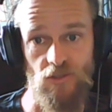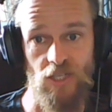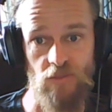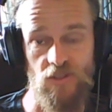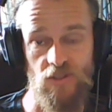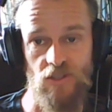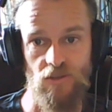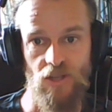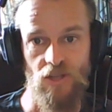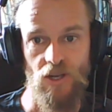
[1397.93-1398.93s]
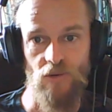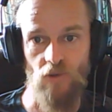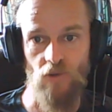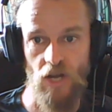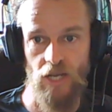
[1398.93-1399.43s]
Keep this thing
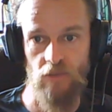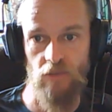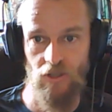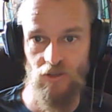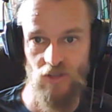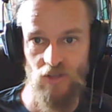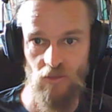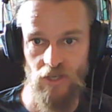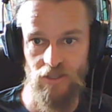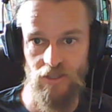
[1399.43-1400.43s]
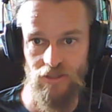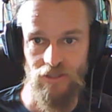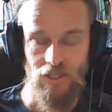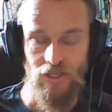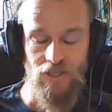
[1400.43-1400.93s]
right up in close combat,
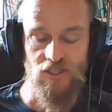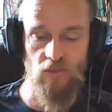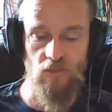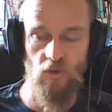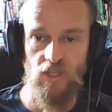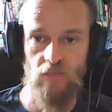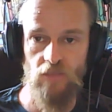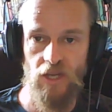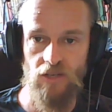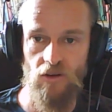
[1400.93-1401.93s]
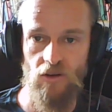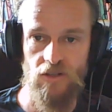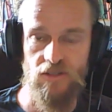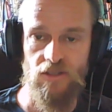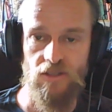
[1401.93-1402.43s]
supporting your main
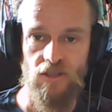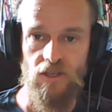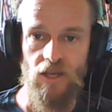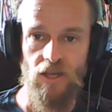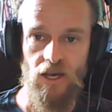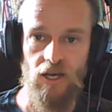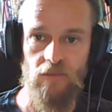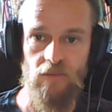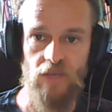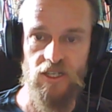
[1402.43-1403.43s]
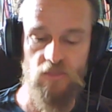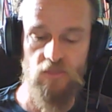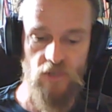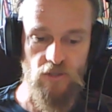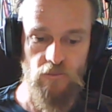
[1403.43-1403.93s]
guys, and it's
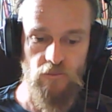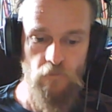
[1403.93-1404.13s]
pretty good.